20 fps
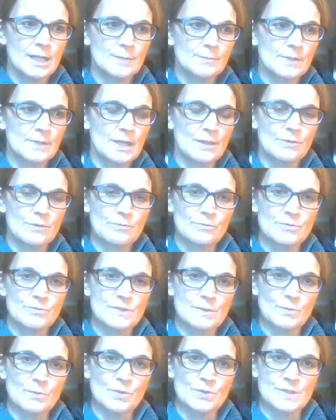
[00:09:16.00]
getting through
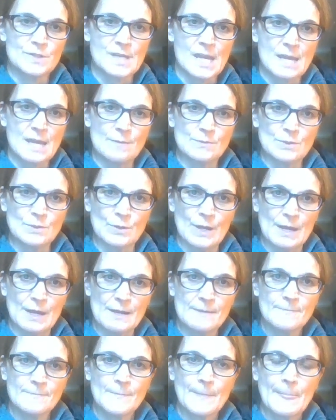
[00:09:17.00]
some of those games,
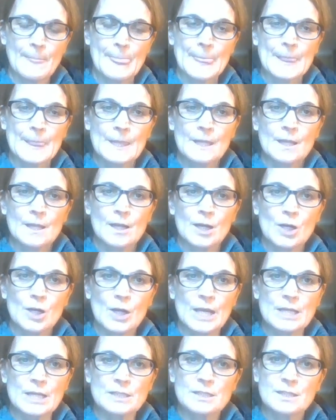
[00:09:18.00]
okay? All
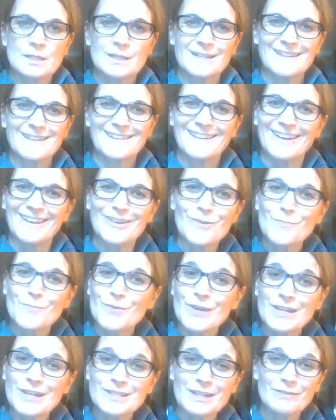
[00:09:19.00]
right. I hope you
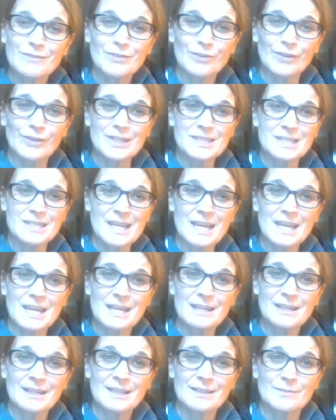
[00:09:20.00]
guys have a great
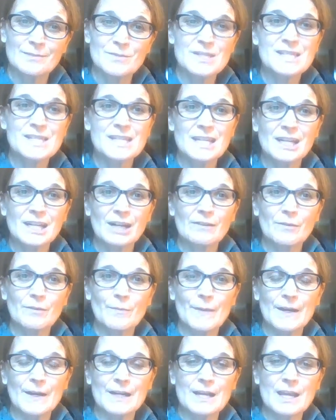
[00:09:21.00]
day. Miss seeing
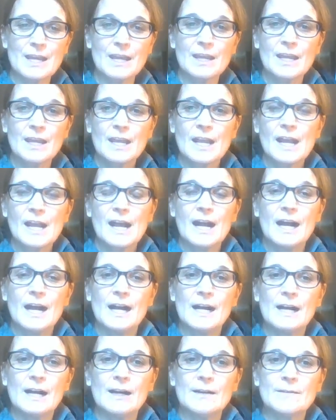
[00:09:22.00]
everybody.
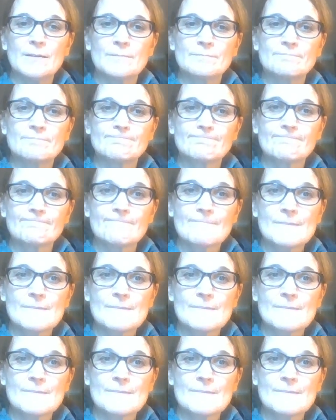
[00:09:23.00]
And